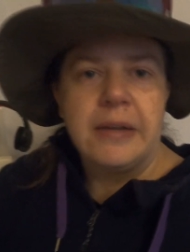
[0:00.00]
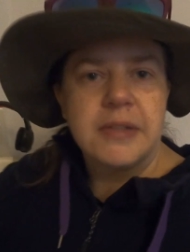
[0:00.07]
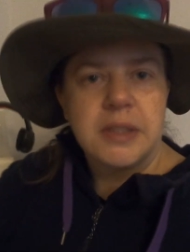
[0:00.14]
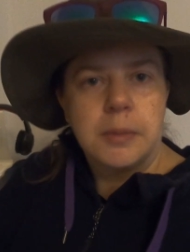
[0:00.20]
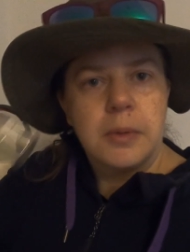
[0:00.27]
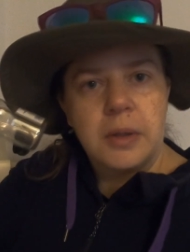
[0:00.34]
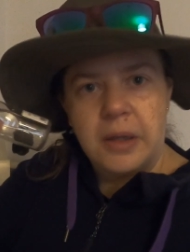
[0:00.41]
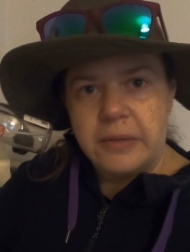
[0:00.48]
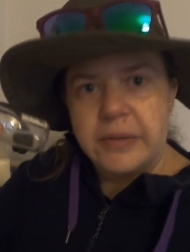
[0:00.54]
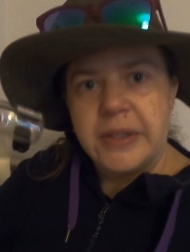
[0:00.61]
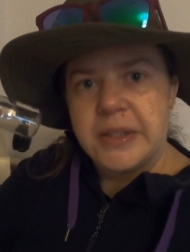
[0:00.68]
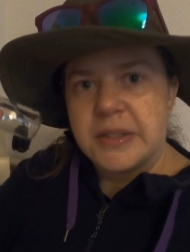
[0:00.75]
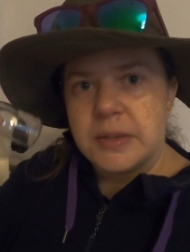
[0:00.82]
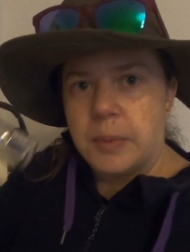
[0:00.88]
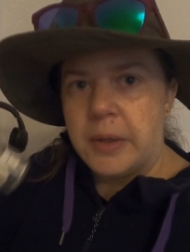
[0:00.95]
have something like
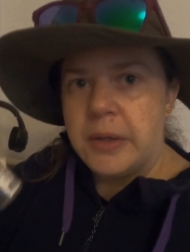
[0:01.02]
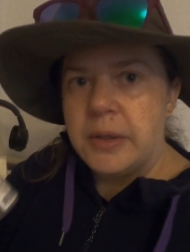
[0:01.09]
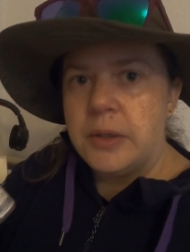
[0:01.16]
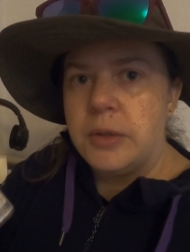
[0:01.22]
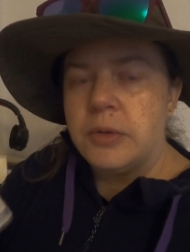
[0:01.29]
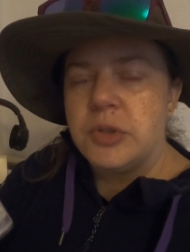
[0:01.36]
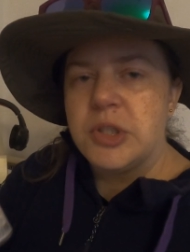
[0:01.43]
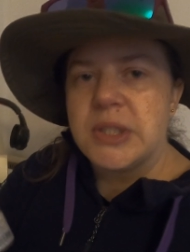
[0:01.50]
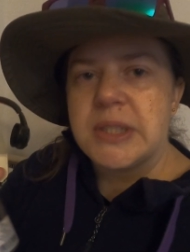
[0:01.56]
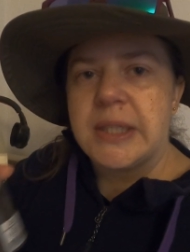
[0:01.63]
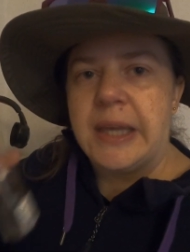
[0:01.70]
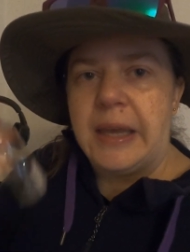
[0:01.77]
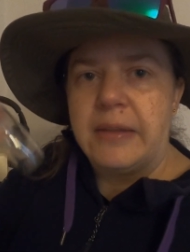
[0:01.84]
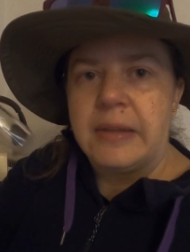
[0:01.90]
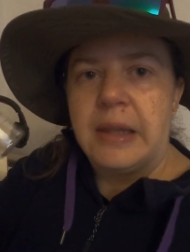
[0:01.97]
this where you just
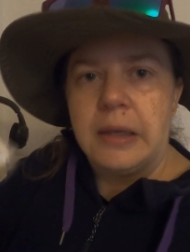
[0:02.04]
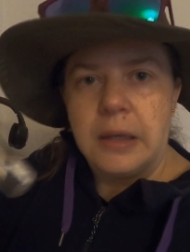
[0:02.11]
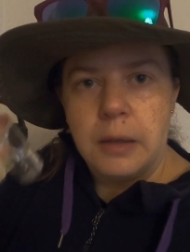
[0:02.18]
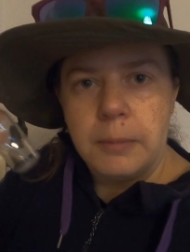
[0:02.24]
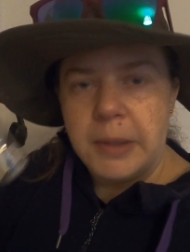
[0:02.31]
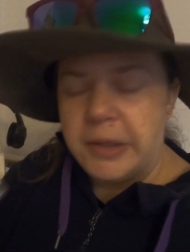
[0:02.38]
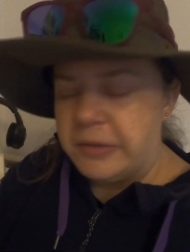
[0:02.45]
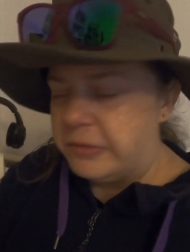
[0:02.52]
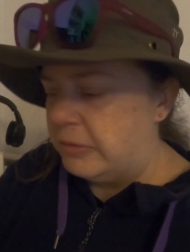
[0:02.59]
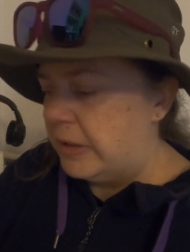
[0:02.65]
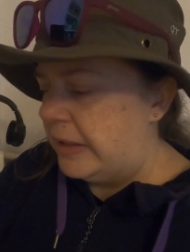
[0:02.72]
get that little bit of